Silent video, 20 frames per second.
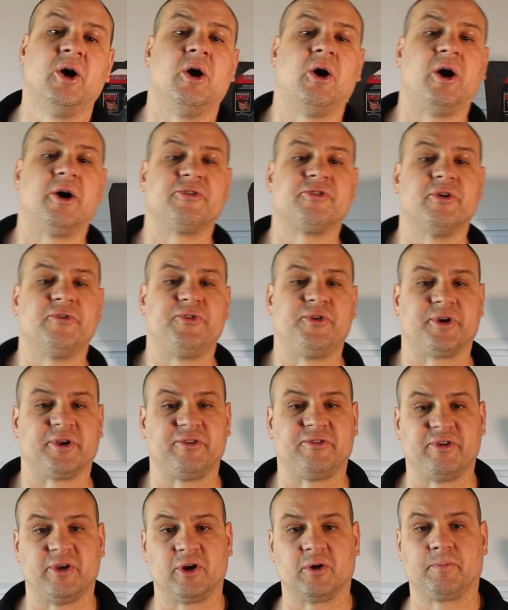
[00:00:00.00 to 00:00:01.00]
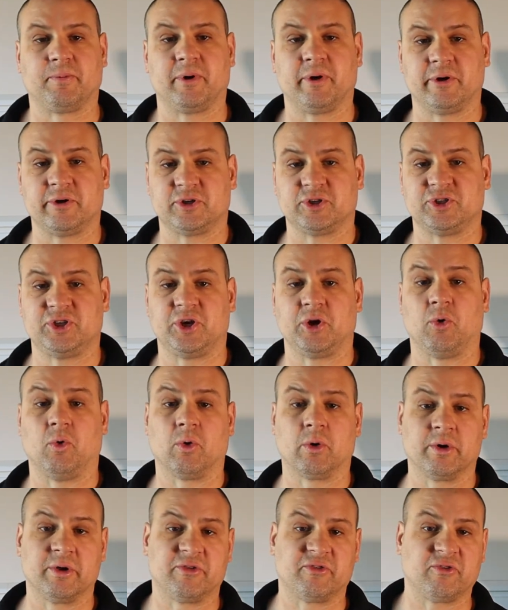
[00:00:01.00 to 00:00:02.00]
Also, if you consider purchasing
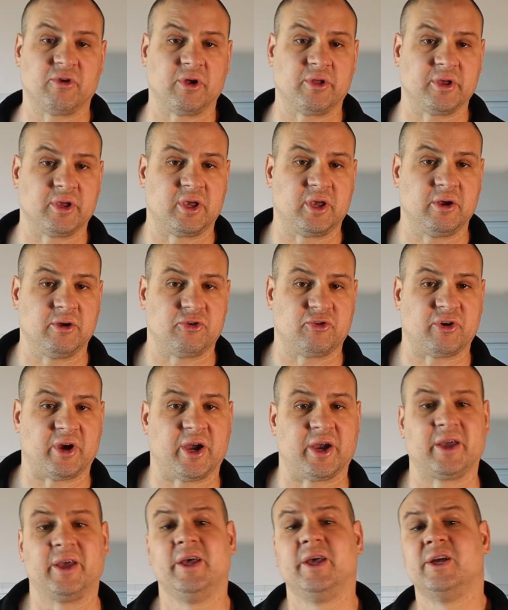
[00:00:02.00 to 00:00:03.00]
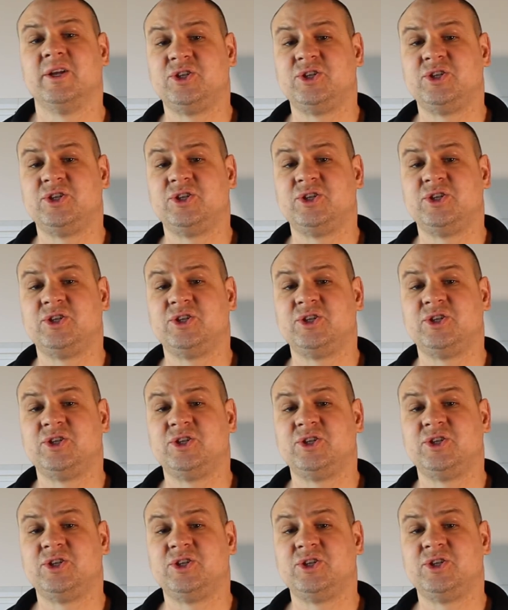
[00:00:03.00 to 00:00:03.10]
or installing GearTrack,